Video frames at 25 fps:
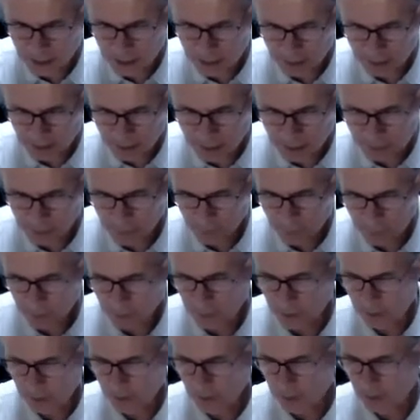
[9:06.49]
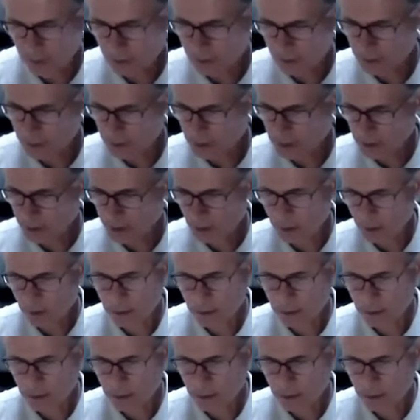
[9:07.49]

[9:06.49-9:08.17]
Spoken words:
heart field, that is